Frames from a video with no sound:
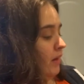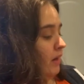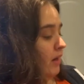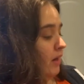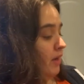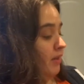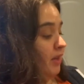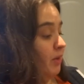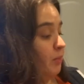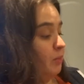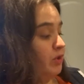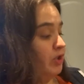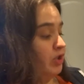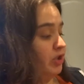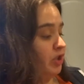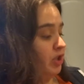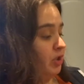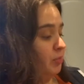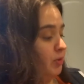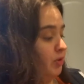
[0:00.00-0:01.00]
And then we're
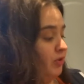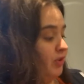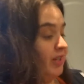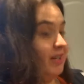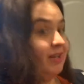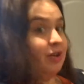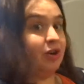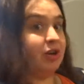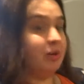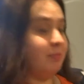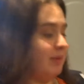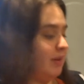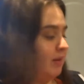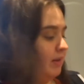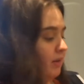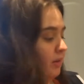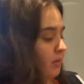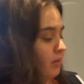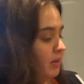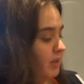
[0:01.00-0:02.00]
just going to put the heat on and melt
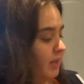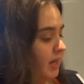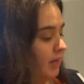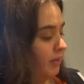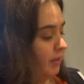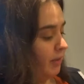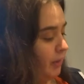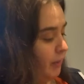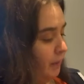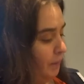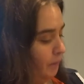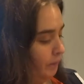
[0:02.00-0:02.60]
it all together.